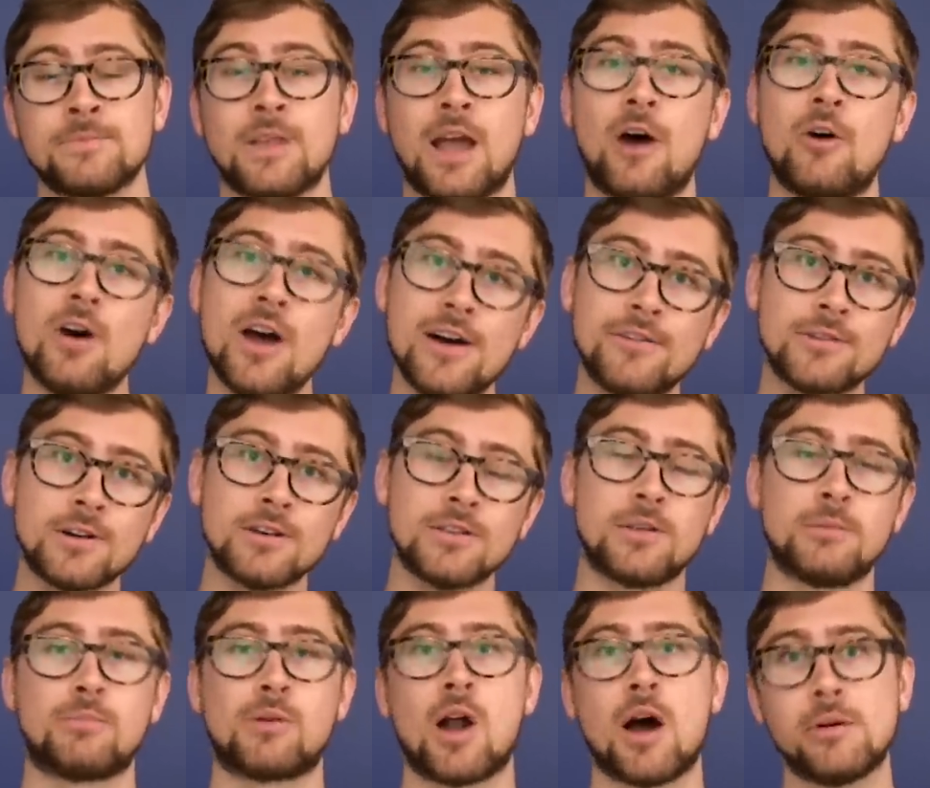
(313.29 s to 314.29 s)
However,
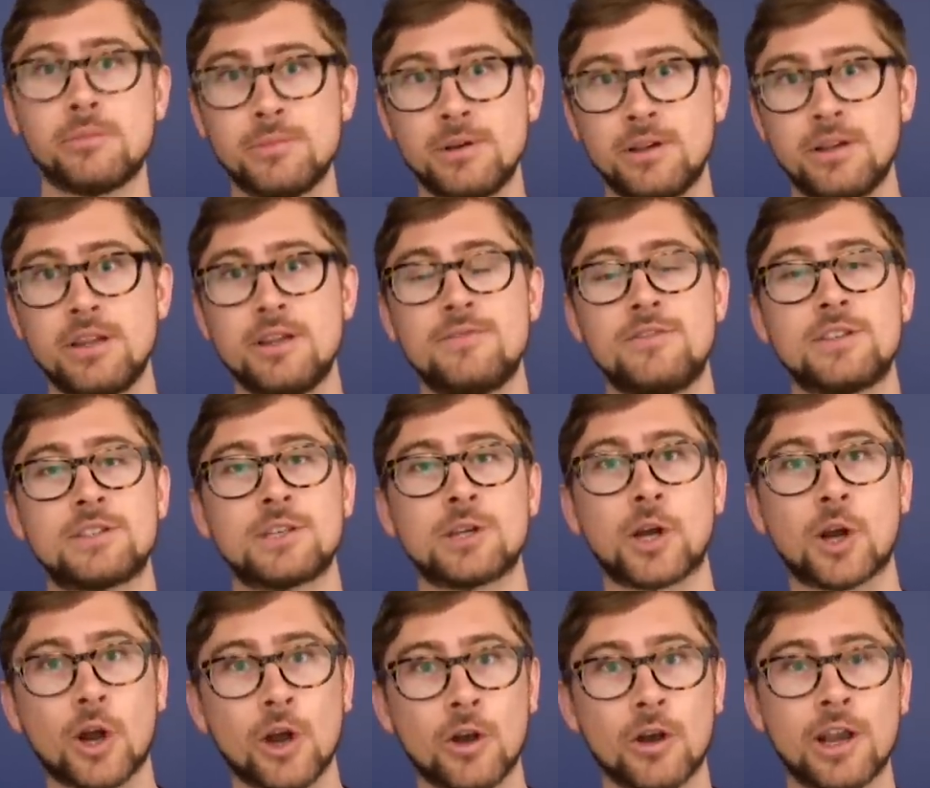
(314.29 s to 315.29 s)
the probability of this
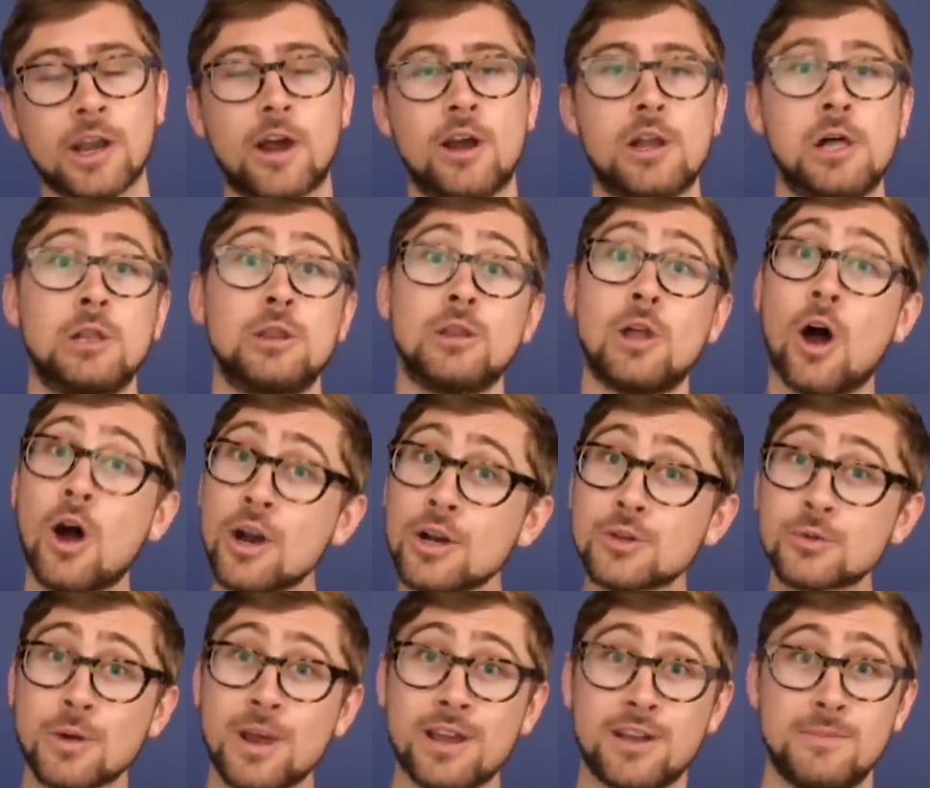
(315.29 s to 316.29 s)
occurring on a
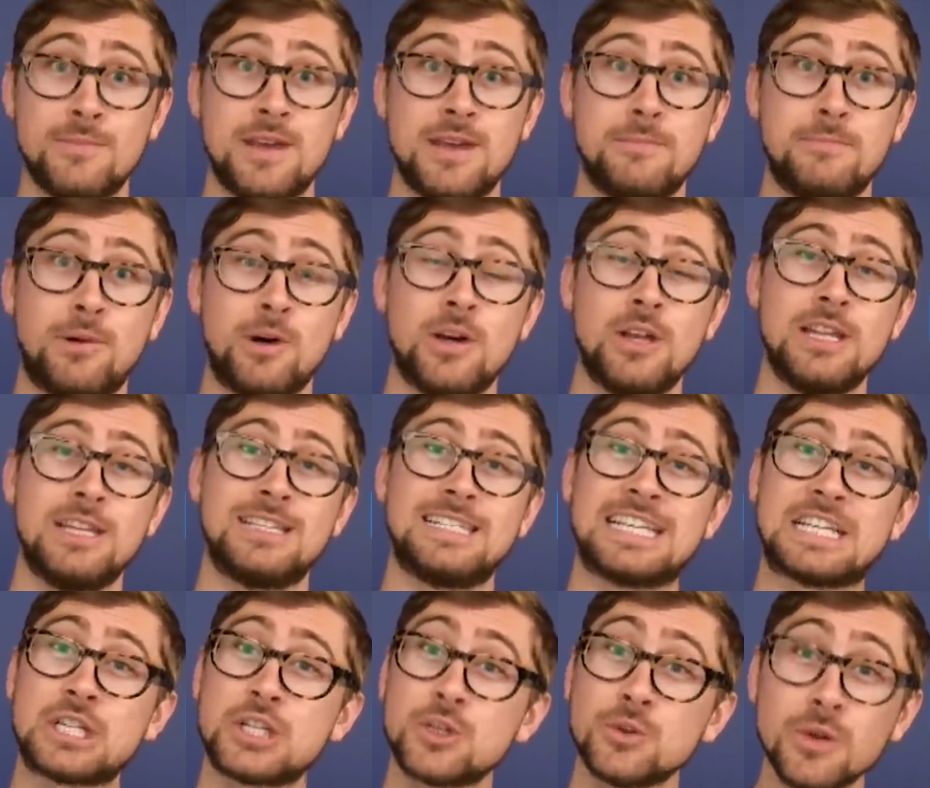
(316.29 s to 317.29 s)
large random input is
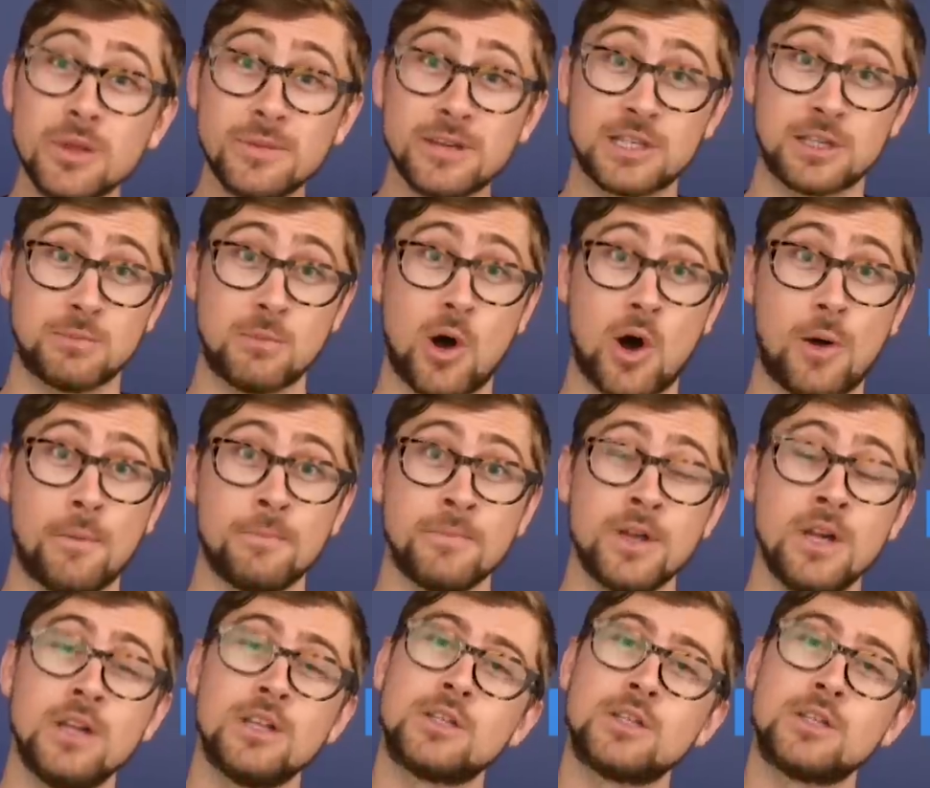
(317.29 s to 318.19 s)
extremely small,